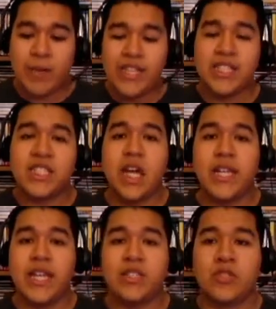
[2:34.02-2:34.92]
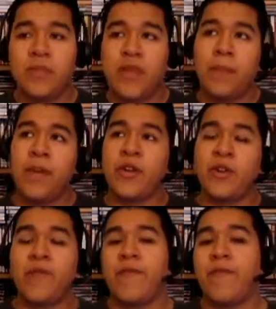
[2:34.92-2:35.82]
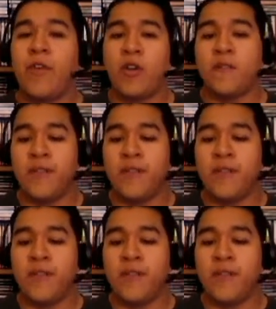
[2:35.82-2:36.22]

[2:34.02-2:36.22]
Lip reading: with his son, as to be a better father